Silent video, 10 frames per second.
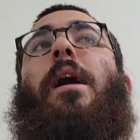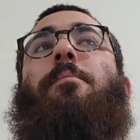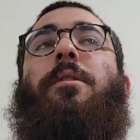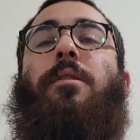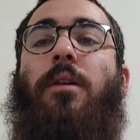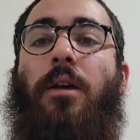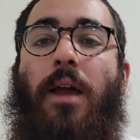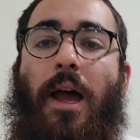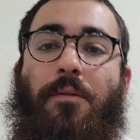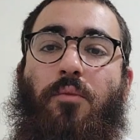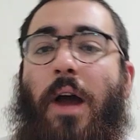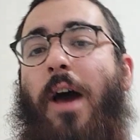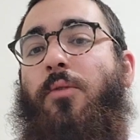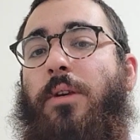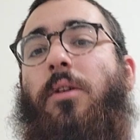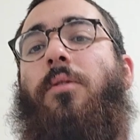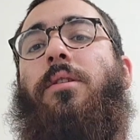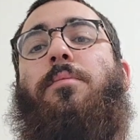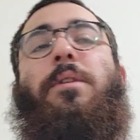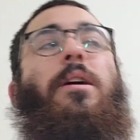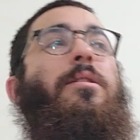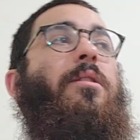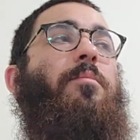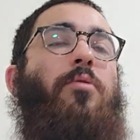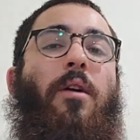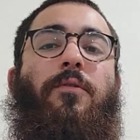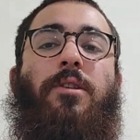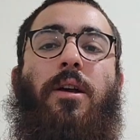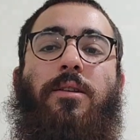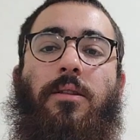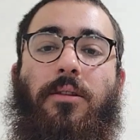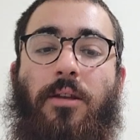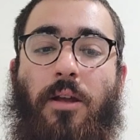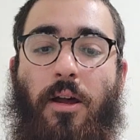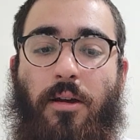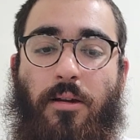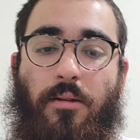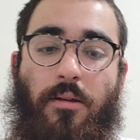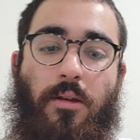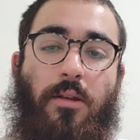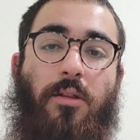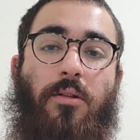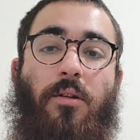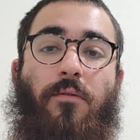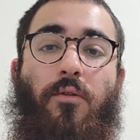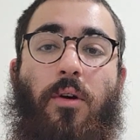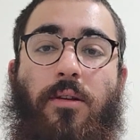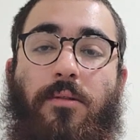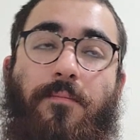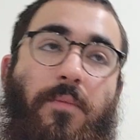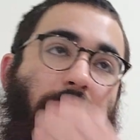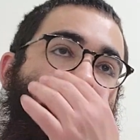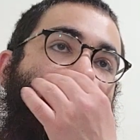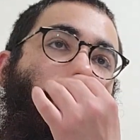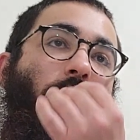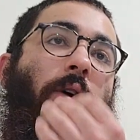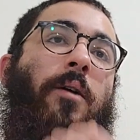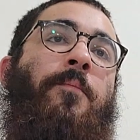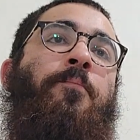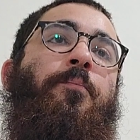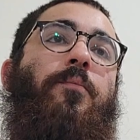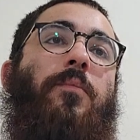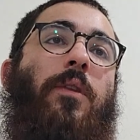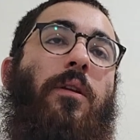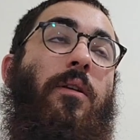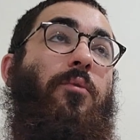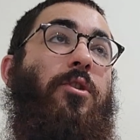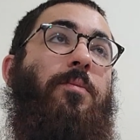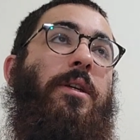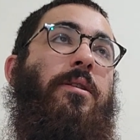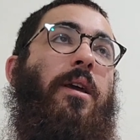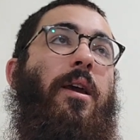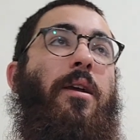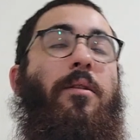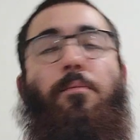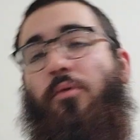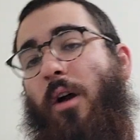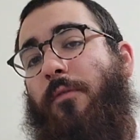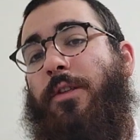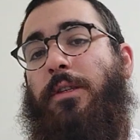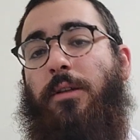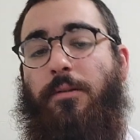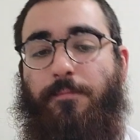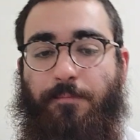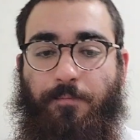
happen. And how do we know this? Because they're prophesied in the Tanakh. They're nevuah. It's a nevuah, which means a prophecy.